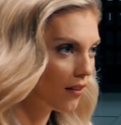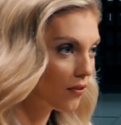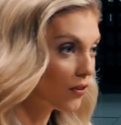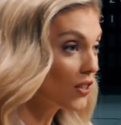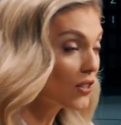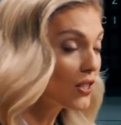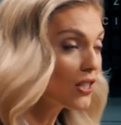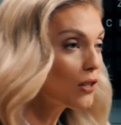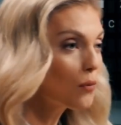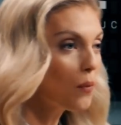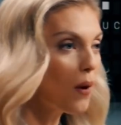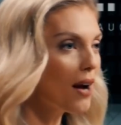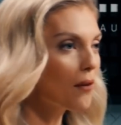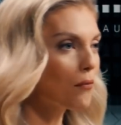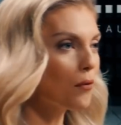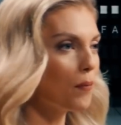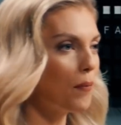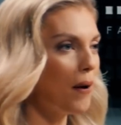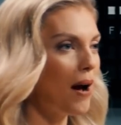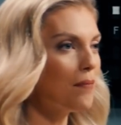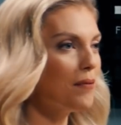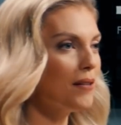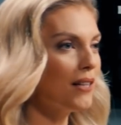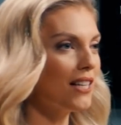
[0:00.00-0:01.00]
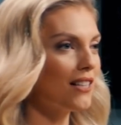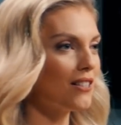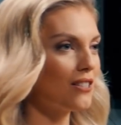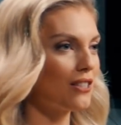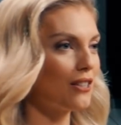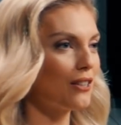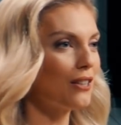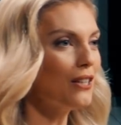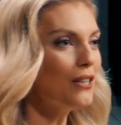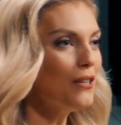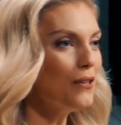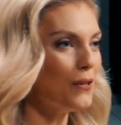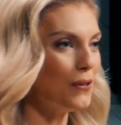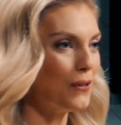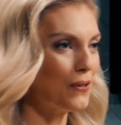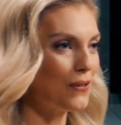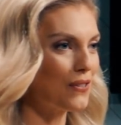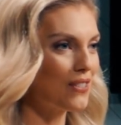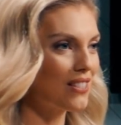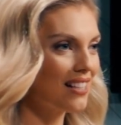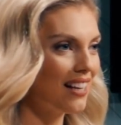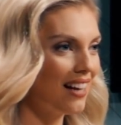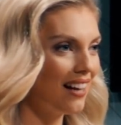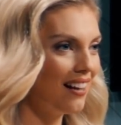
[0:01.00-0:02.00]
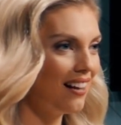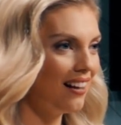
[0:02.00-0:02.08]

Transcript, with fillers: This is why Republicans lose.